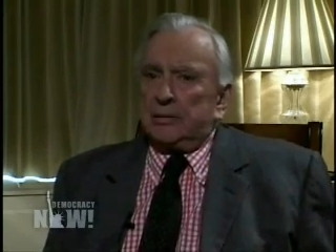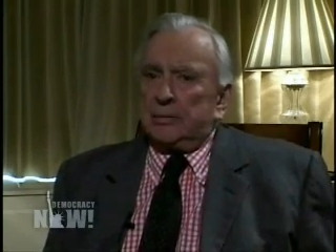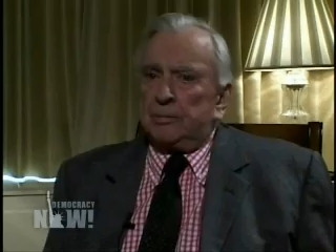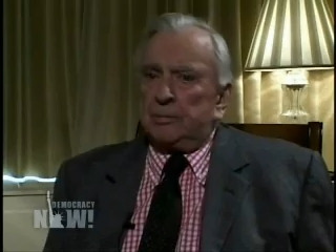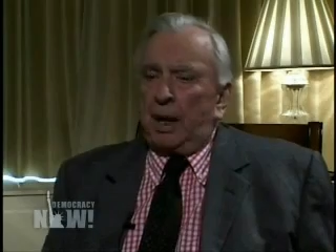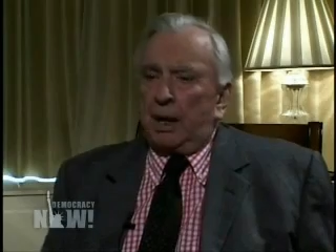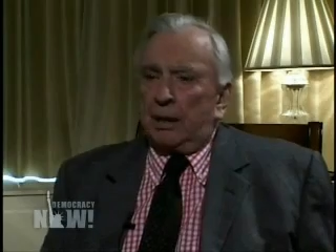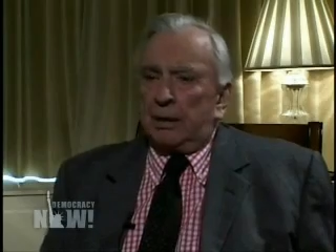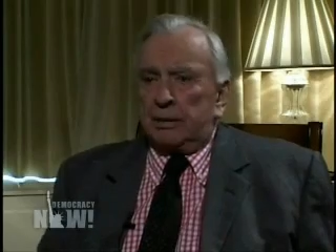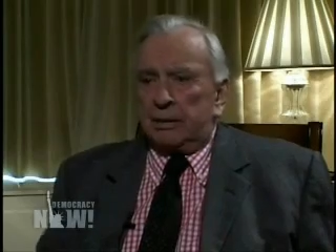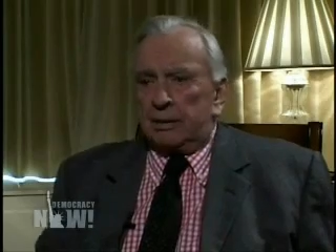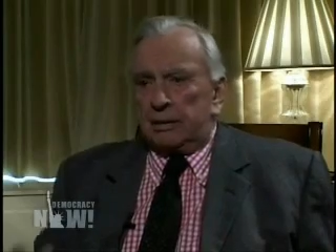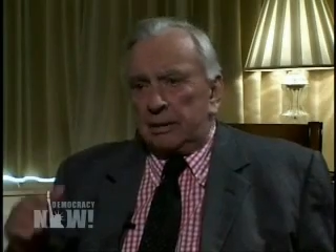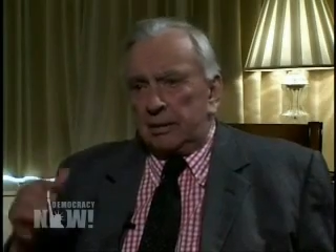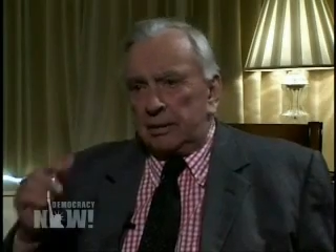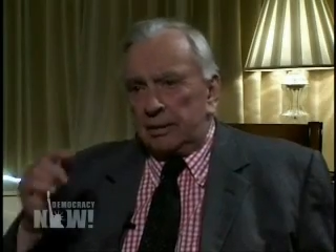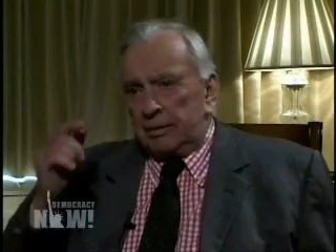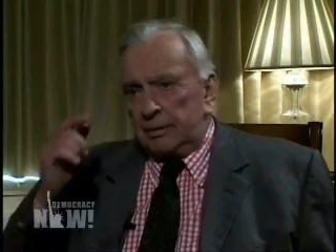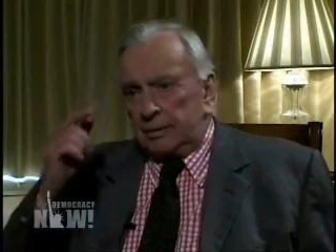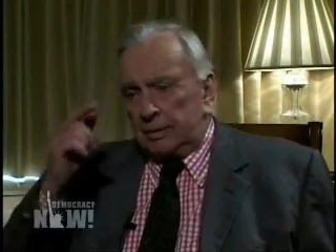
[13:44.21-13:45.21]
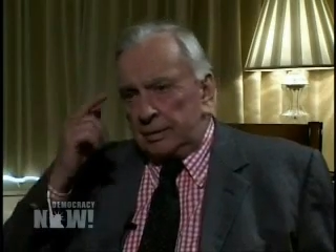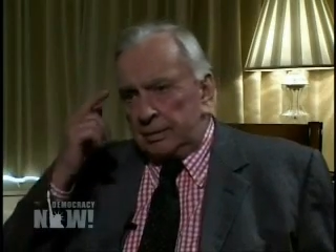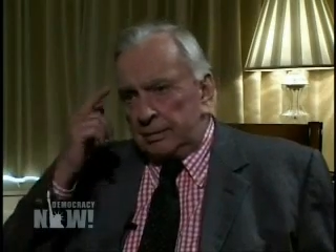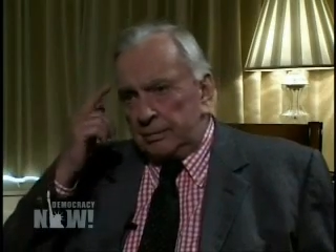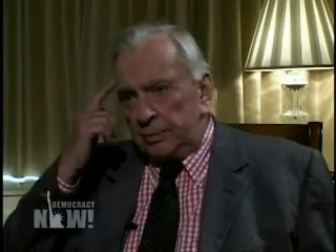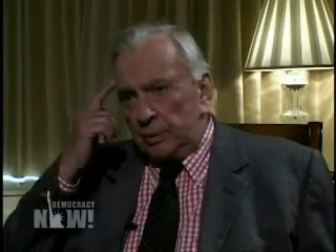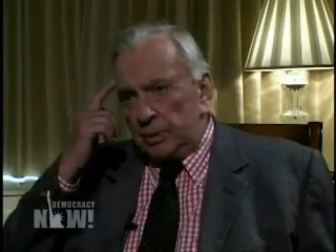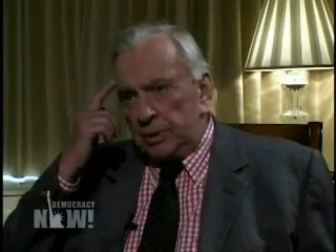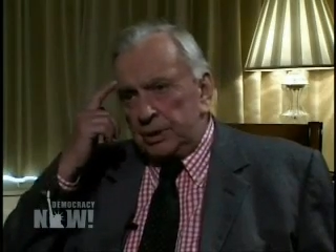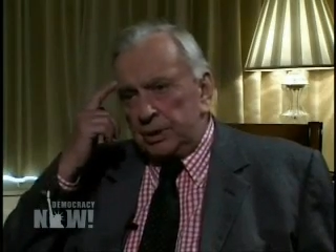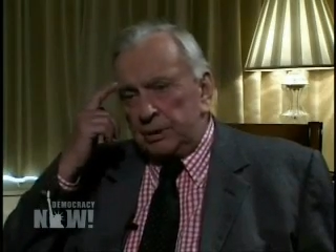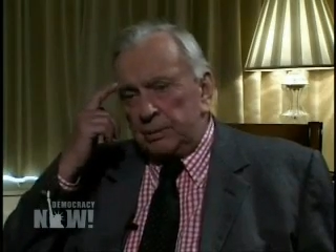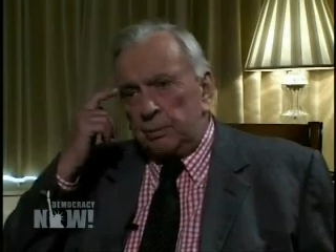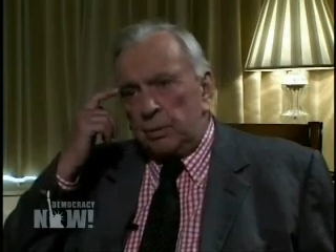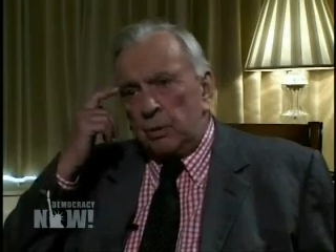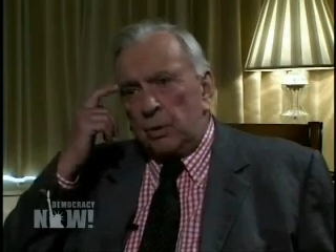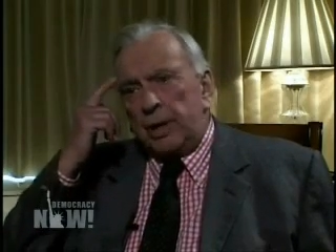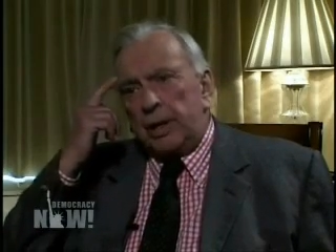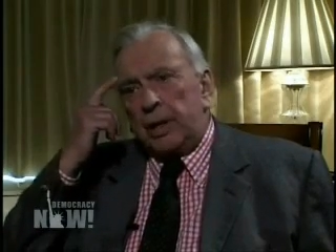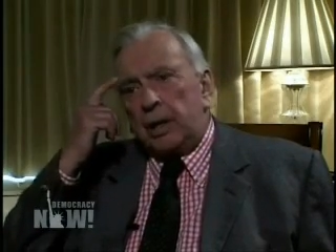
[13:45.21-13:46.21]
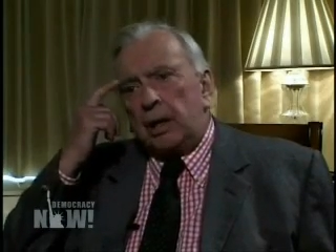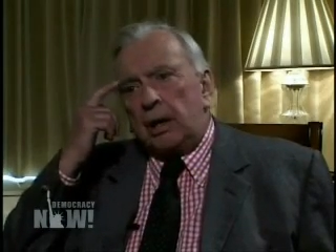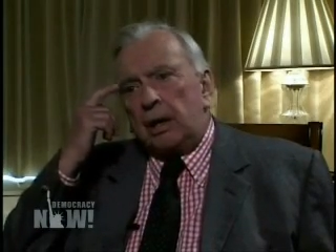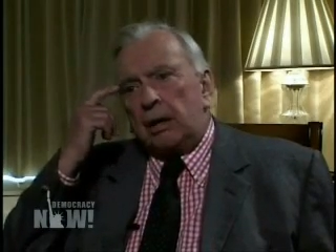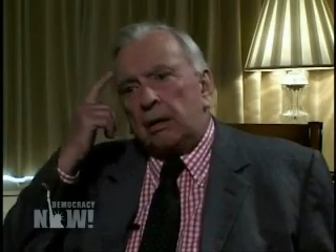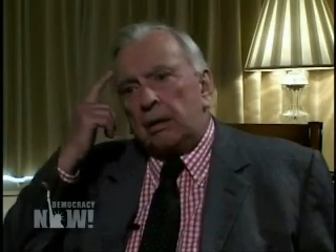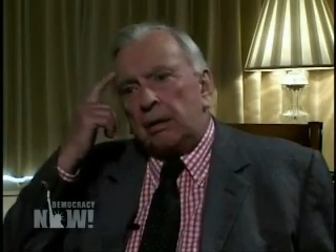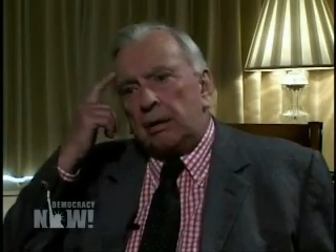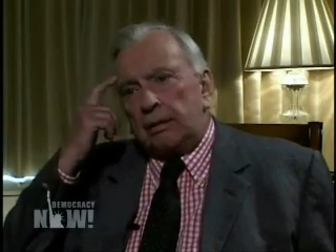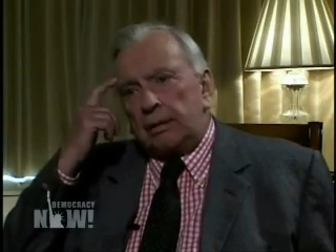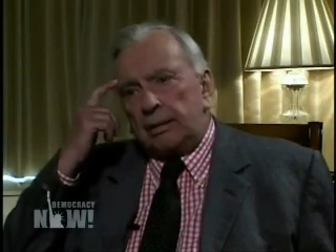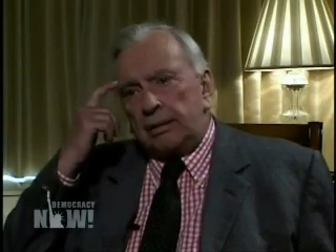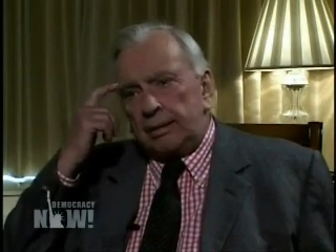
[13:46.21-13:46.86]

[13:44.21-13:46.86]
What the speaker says: But Bush is born again.